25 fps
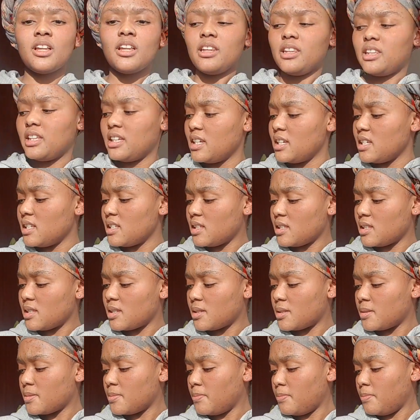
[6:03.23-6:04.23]

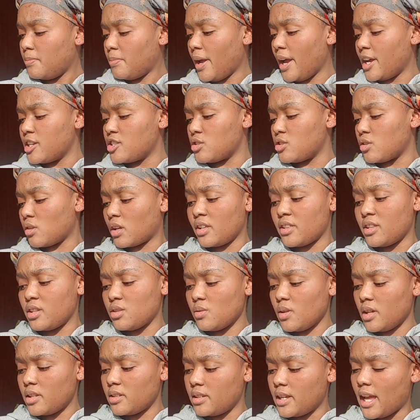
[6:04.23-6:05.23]
these pages, okay, this
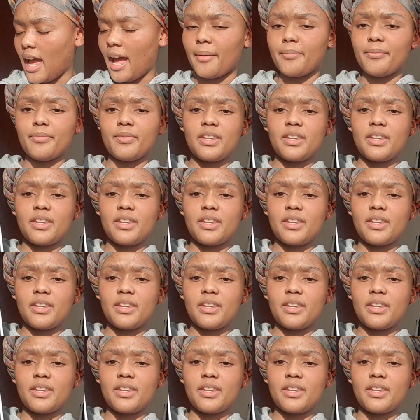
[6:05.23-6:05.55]
one, yeah,